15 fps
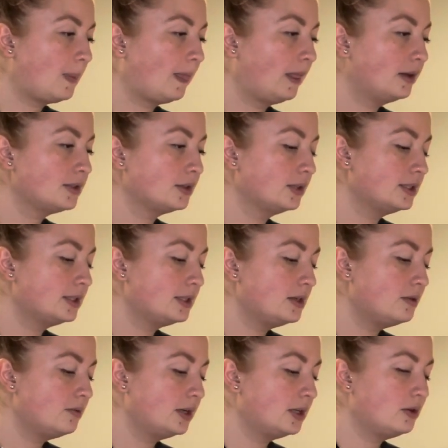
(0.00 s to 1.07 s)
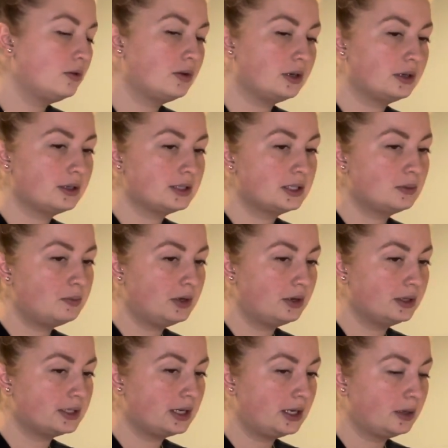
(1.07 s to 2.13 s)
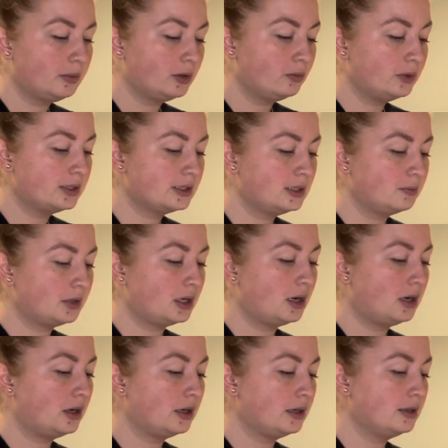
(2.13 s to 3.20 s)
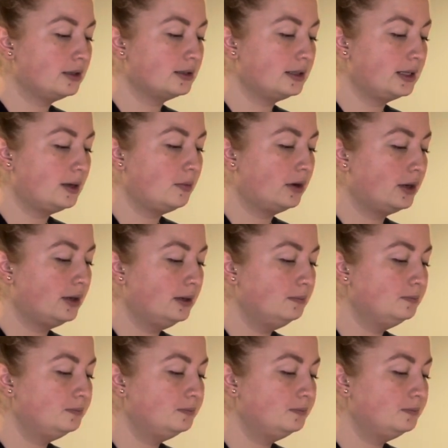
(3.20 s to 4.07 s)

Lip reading: So let's see what your spirit animal wisdom card is, Libra.